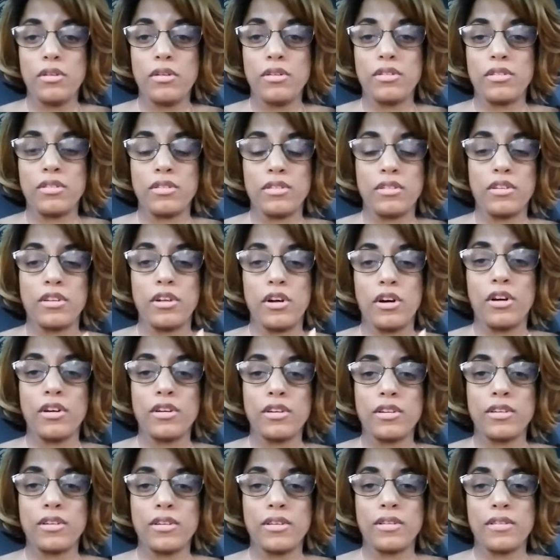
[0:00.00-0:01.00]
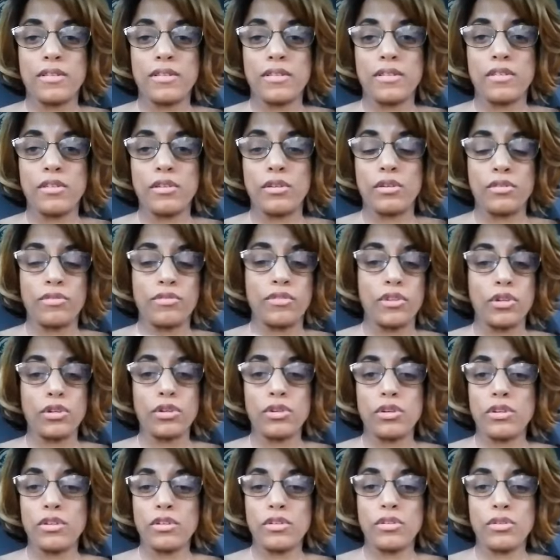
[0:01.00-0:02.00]
As long as, you know, if they're
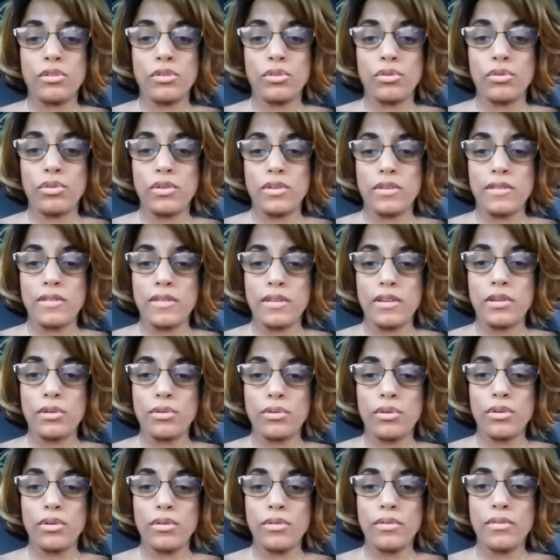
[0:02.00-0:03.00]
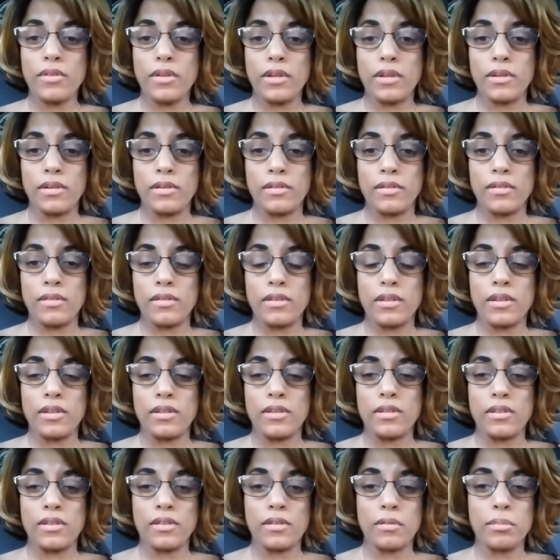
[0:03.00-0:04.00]
going to do a sequel, then they
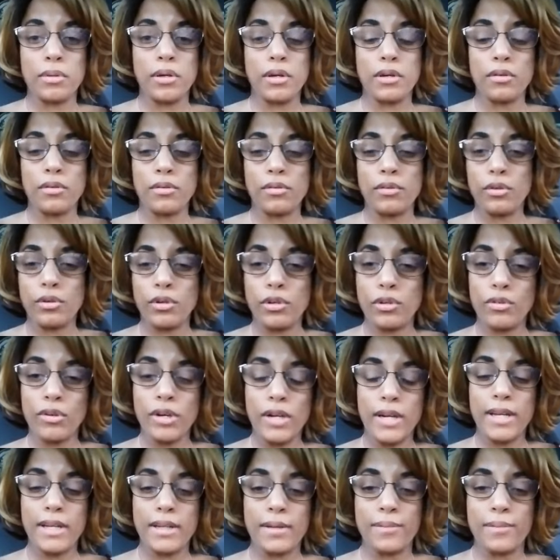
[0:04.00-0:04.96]
just better do it right.